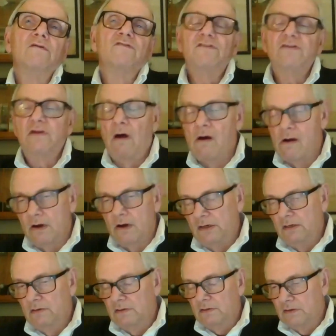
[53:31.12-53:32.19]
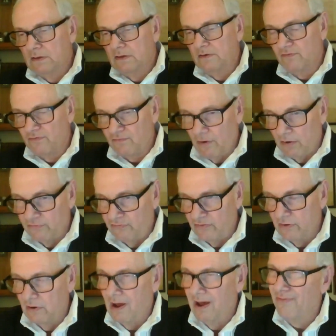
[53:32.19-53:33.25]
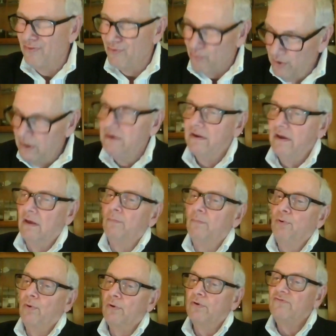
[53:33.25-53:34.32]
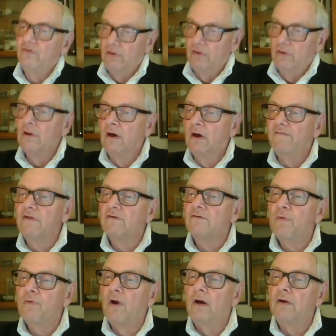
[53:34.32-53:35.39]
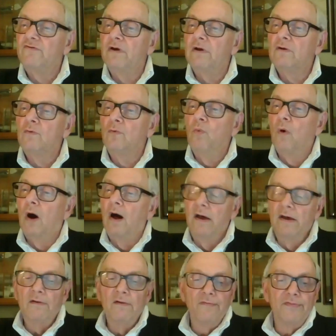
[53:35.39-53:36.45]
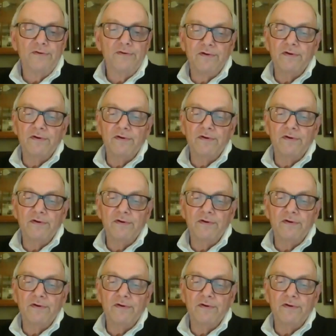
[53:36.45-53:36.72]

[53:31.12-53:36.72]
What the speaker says: start construction on the retail portion of this project while the